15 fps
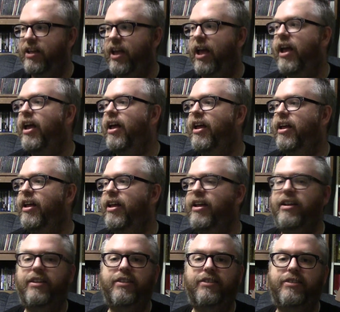
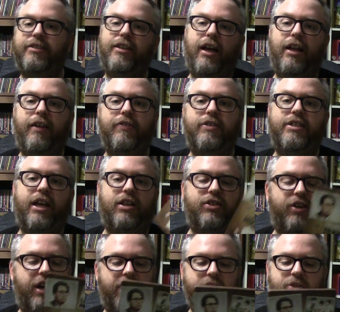And I love the
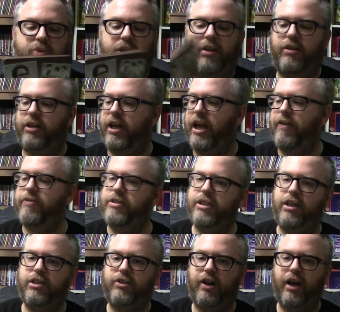soundtrack as well, and I have the
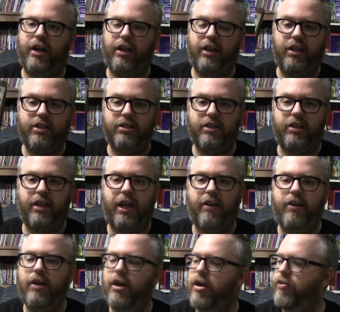soundtrack, and I listen to
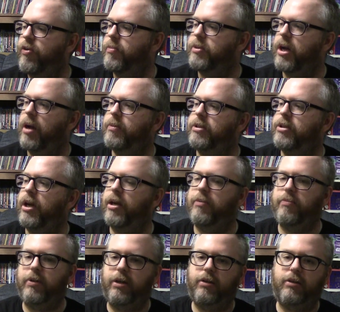that from time to
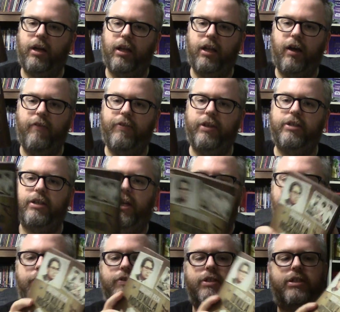time. But I love this, and I
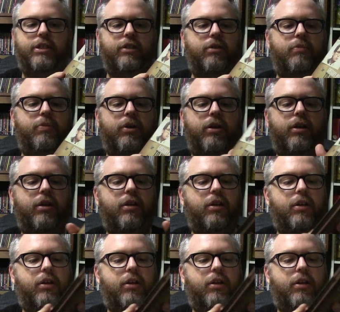love this still book.